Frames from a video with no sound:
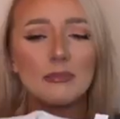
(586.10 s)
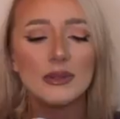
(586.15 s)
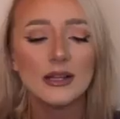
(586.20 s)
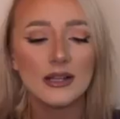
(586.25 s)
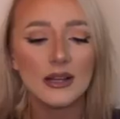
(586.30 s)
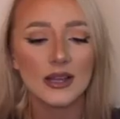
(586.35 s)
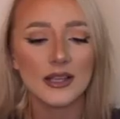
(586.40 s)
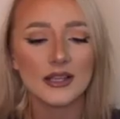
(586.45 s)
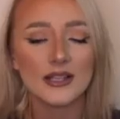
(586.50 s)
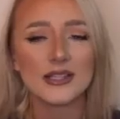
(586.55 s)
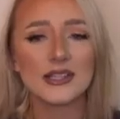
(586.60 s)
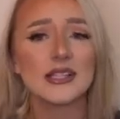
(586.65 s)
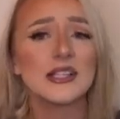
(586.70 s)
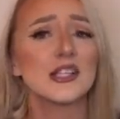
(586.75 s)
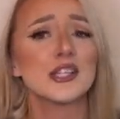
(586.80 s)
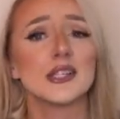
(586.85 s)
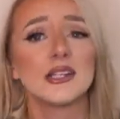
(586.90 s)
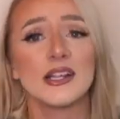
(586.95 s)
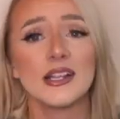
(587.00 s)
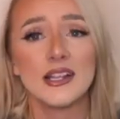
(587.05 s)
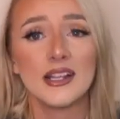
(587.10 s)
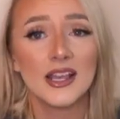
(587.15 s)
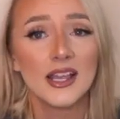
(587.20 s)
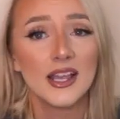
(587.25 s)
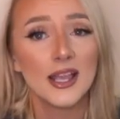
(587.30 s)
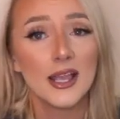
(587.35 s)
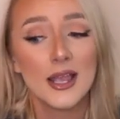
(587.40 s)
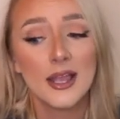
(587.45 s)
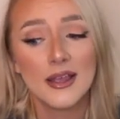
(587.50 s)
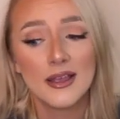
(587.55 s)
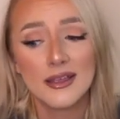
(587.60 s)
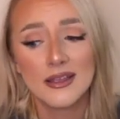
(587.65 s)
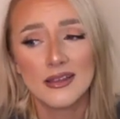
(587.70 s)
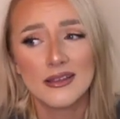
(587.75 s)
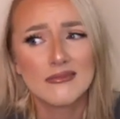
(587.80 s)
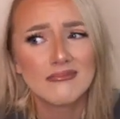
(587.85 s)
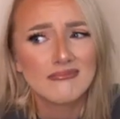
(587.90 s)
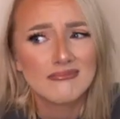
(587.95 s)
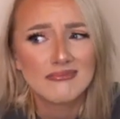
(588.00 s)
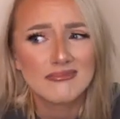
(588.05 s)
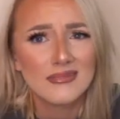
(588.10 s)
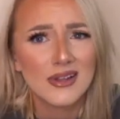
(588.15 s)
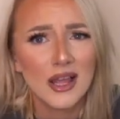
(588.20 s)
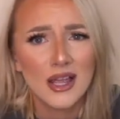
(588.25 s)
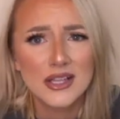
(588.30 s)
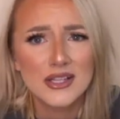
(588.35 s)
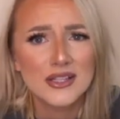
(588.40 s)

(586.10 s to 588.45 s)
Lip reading: Like it's literally like